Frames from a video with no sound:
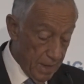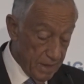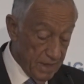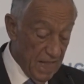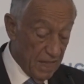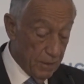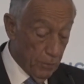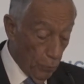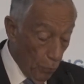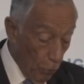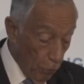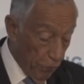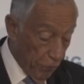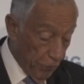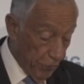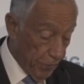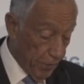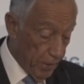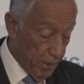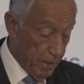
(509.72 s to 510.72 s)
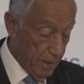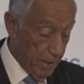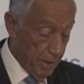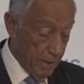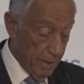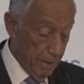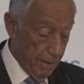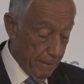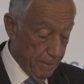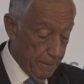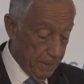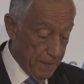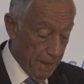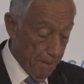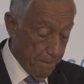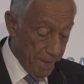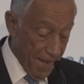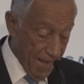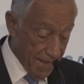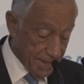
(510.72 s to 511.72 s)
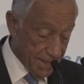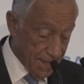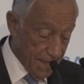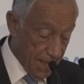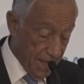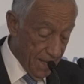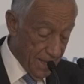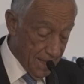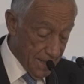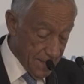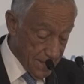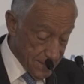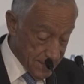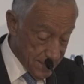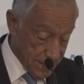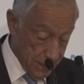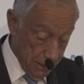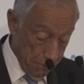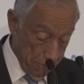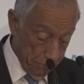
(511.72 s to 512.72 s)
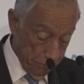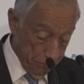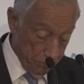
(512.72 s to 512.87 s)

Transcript: The truth, the matter is